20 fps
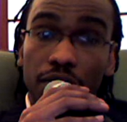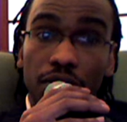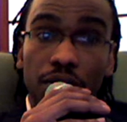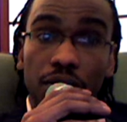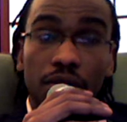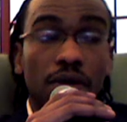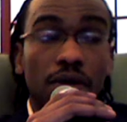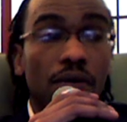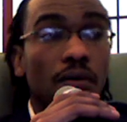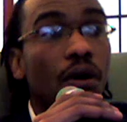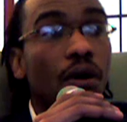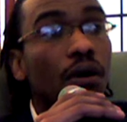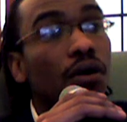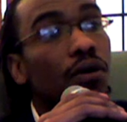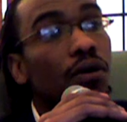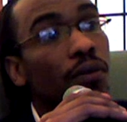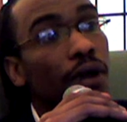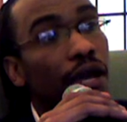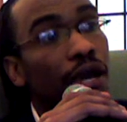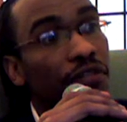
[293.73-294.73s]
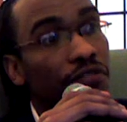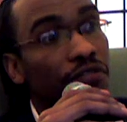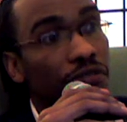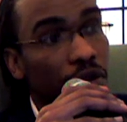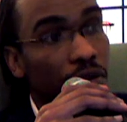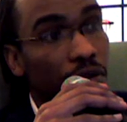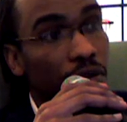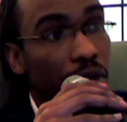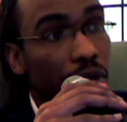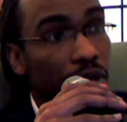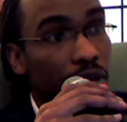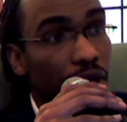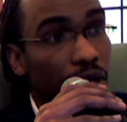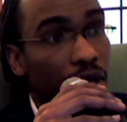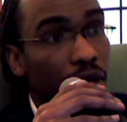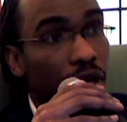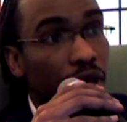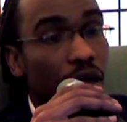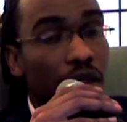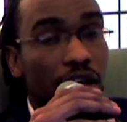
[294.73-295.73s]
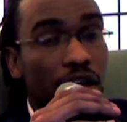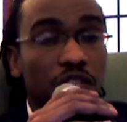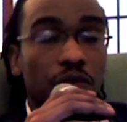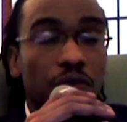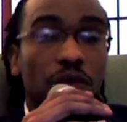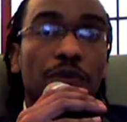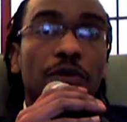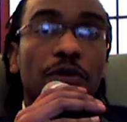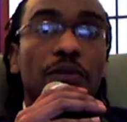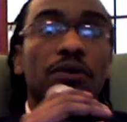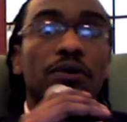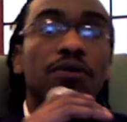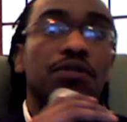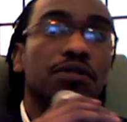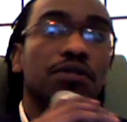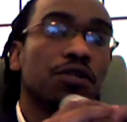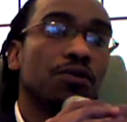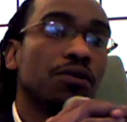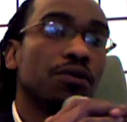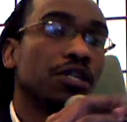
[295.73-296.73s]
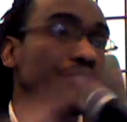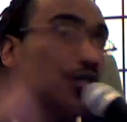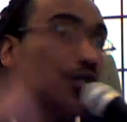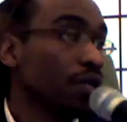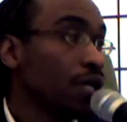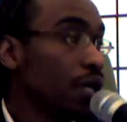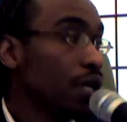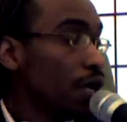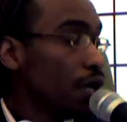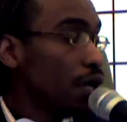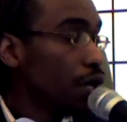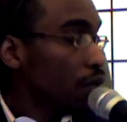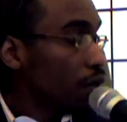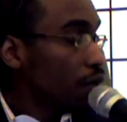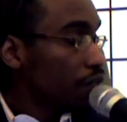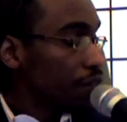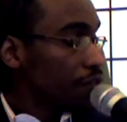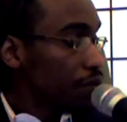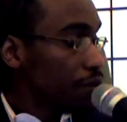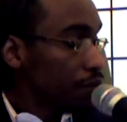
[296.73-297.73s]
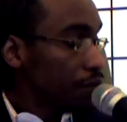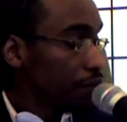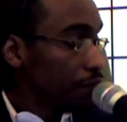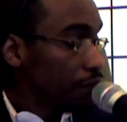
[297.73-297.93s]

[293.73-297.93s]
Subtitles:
You're going to walk away from it. That's why I proposed the question of